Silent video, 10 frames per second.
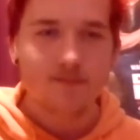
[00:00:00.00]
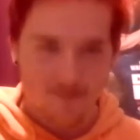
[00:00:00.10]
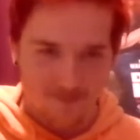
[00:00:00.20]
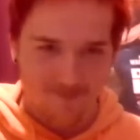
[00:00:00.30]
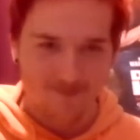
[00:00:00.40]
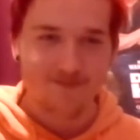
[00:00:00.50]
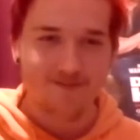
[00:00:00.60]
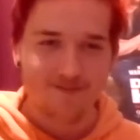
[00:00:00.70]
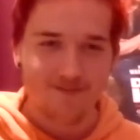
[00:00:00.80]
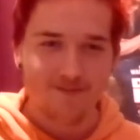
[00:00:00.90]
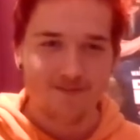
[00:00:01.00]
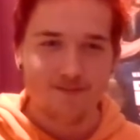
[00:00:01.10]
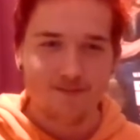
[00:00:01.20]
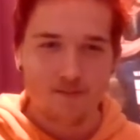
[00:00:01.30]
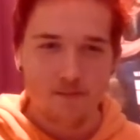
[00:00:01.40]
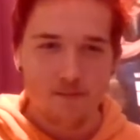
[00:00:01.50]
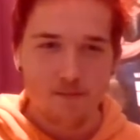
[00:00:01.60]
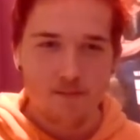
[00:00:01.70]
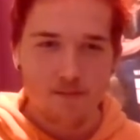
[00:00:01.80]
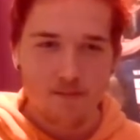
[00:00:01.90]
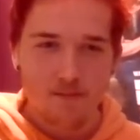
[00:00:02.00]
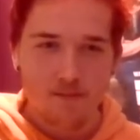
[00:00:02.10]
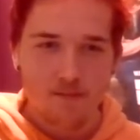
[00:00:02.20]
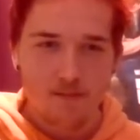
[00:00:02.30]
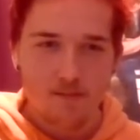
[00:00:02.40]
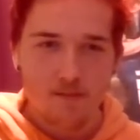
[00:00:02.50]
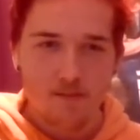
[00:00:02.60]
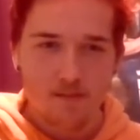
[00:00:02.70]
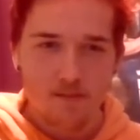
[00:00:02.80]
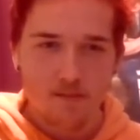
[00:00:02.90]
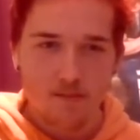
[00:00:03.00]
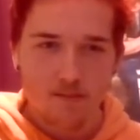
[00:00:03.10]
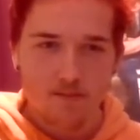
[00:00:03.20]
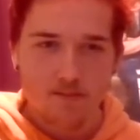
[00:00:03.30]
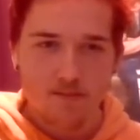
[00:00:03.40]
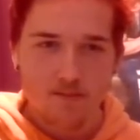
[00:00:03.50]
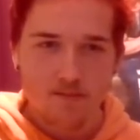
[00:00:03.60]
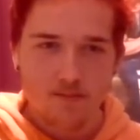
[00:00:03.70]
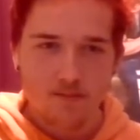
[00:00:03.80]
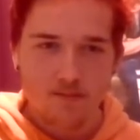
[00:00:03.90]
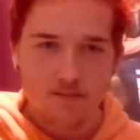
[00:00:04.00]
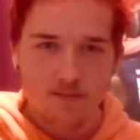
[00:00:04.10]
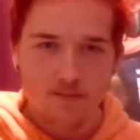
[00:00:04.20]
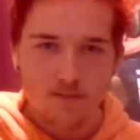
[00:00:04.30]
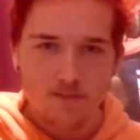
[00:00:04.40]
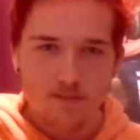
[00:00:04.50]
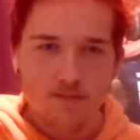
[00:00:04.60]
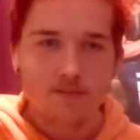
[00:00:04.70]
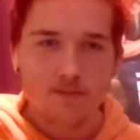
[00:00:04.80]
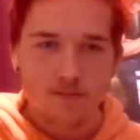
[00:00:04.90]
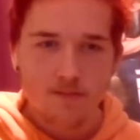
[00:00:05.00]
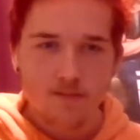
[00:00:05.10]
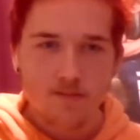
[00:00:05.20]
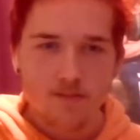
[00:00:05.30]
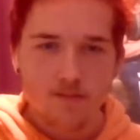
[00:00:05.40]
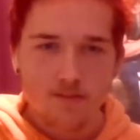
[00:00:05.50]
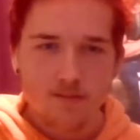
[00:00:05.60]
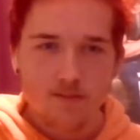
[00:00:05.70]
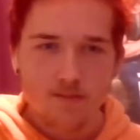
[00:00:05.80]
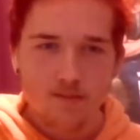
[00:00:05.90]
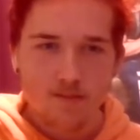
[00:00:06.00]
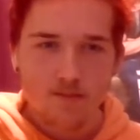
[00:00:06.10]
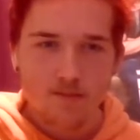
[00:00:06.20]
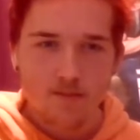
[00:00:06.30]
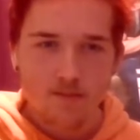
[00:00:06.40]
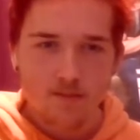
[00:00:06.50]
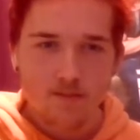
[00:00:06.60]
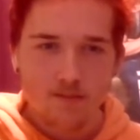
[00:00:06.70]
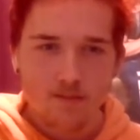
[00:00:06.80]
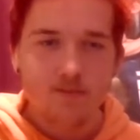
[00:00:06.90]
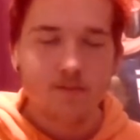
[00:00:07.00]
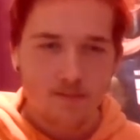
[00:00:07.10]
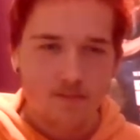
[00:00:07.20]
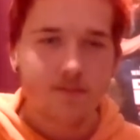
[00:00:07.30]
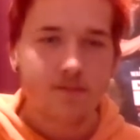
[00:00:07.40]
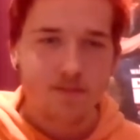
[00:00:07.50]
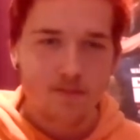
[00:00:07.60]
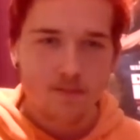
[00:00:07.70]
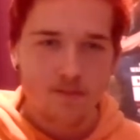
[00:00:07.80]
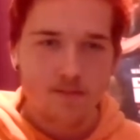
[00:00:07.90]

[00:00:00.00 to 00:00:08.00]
(silent)